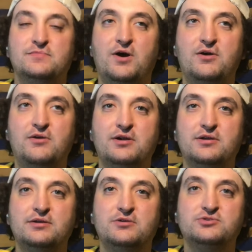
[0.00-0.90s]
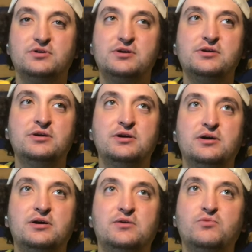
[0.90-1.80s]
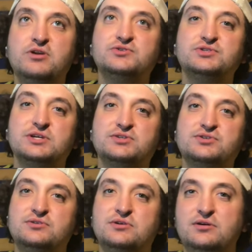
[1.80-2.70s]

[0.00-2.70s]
All right, I'll try. 106.